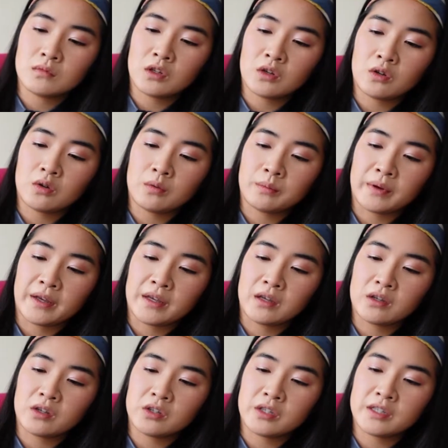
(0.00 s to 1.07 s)
Oh my
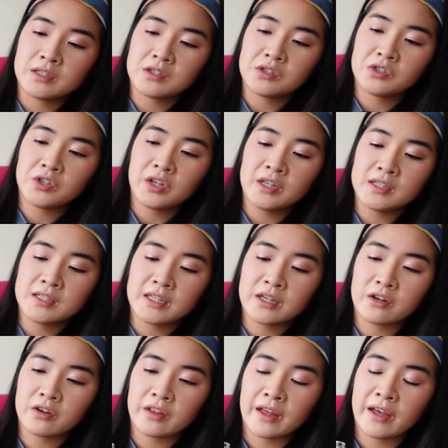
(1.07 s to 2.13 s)
goodness, do you guys
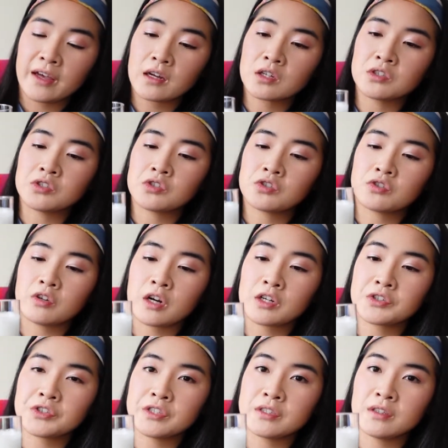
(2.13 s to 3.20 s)
hear that
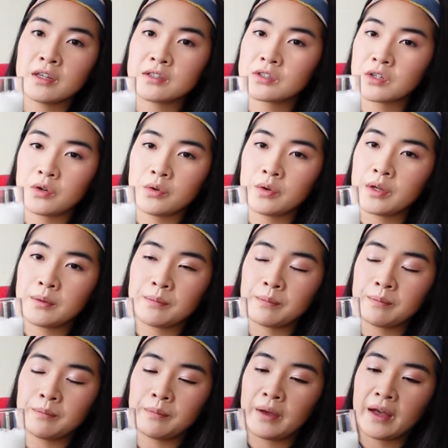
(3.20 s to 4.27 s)
construction that's going
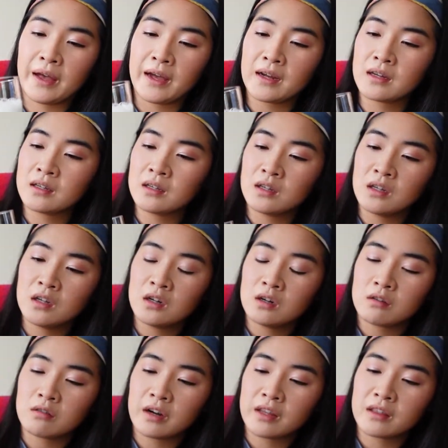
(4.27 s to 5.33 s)
back
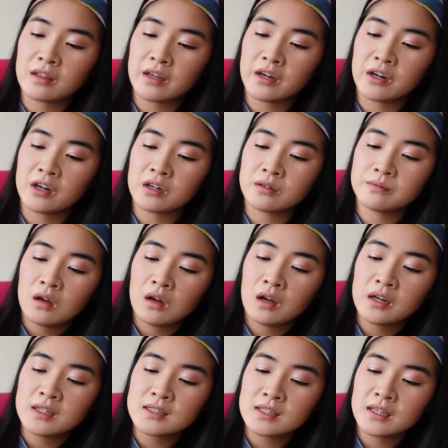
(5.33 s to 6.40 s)
right there?
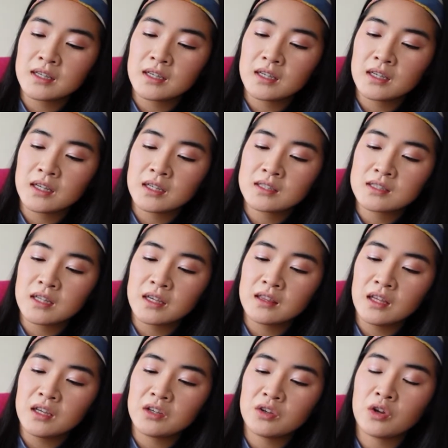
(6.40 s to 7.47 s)
Honestly, it's like
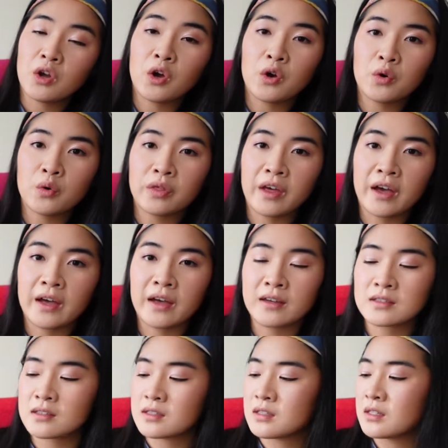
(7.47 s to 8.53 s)
they know
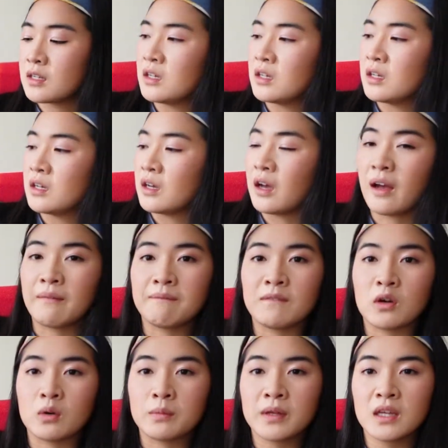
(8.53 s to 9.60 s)
that I'm
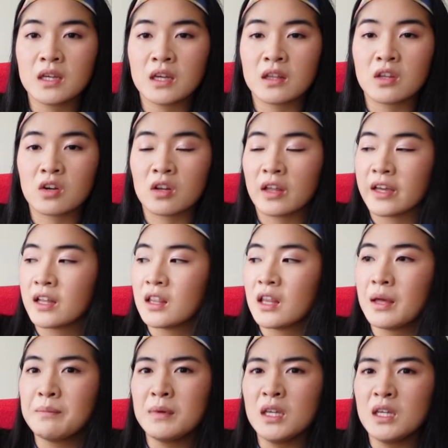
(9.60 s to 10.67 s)
filming and they're like,
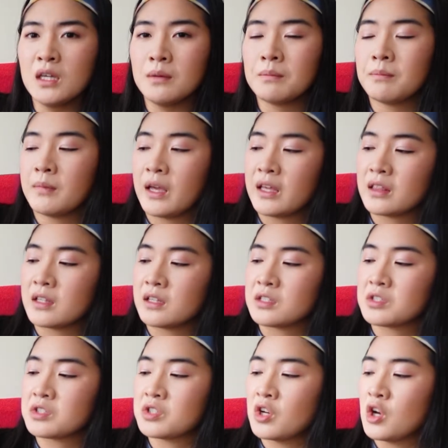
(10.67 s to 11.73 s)
let me make
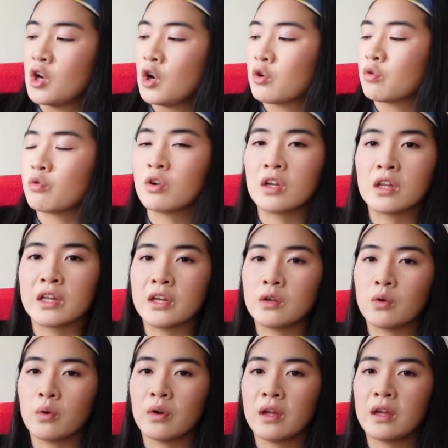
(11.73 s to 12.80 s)
this really
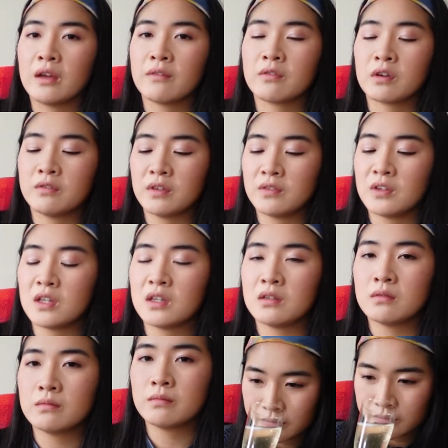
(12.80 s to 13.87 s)
annoying for Vivian.